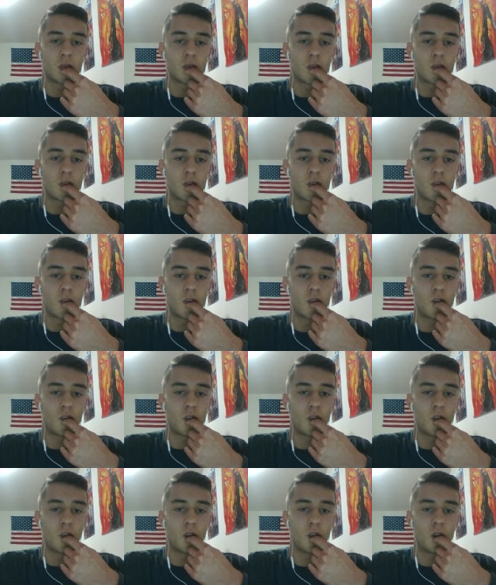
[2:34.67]

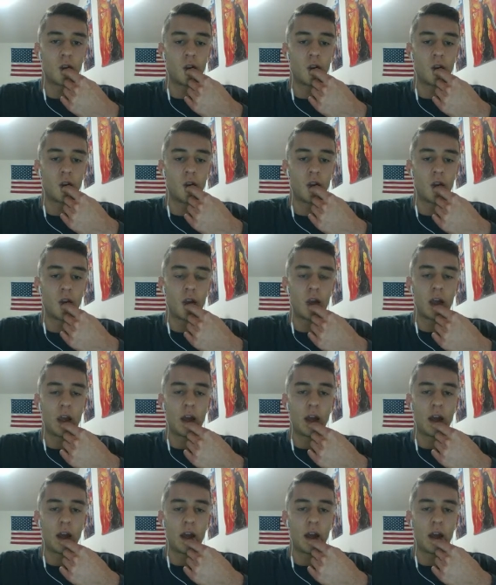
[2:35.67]

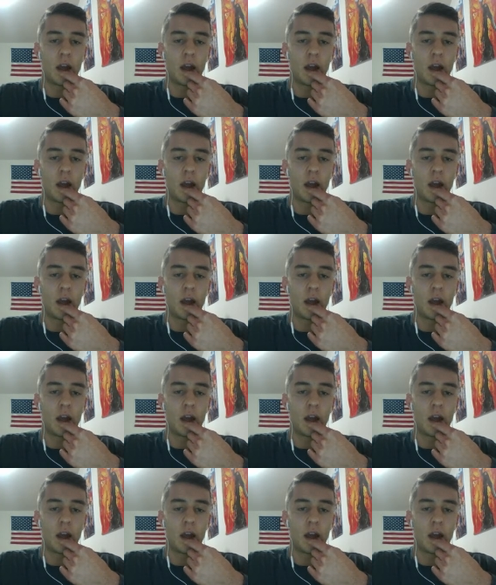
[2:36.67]
(no one is talking)